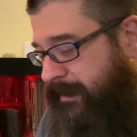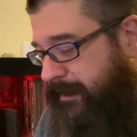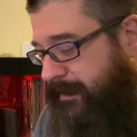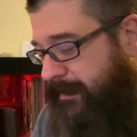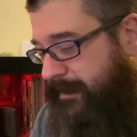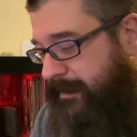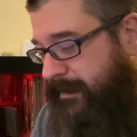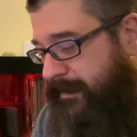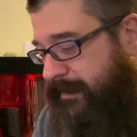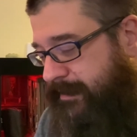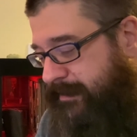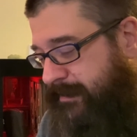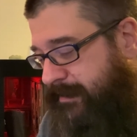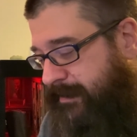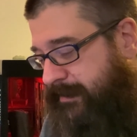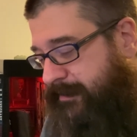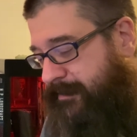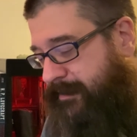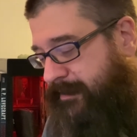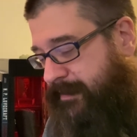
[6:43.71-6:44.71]
I
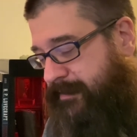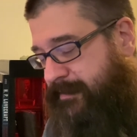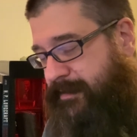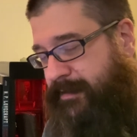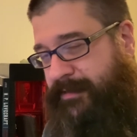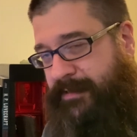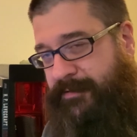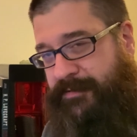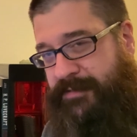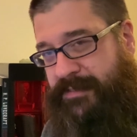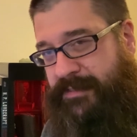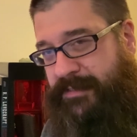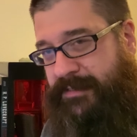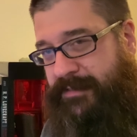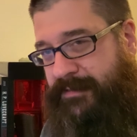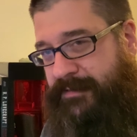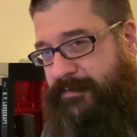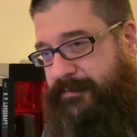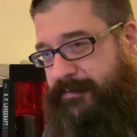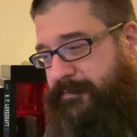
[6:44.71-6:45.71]
thought that was a
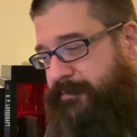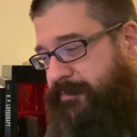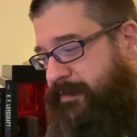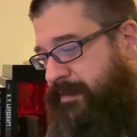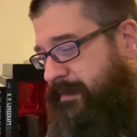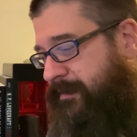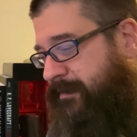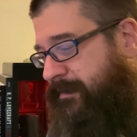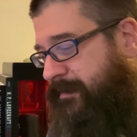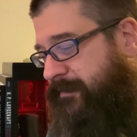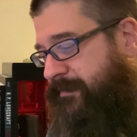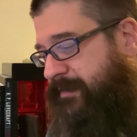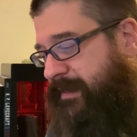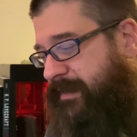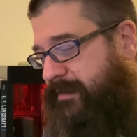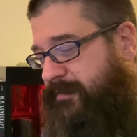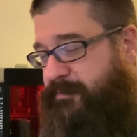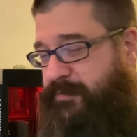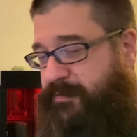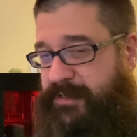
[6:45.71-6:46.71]
pretty
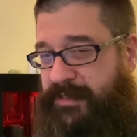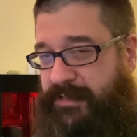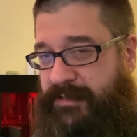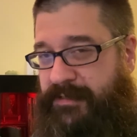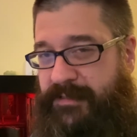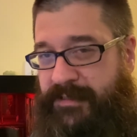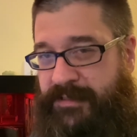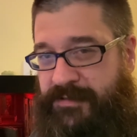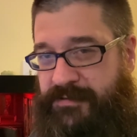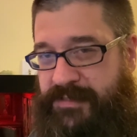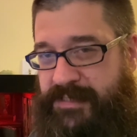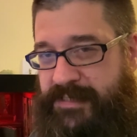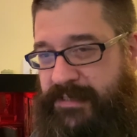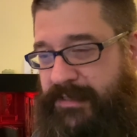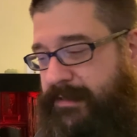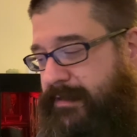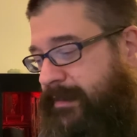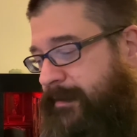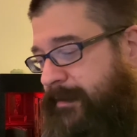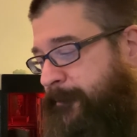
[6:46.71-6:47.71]
effective, pretty interesting
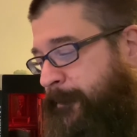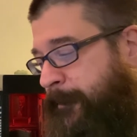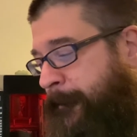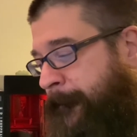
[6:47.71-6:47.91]
theme.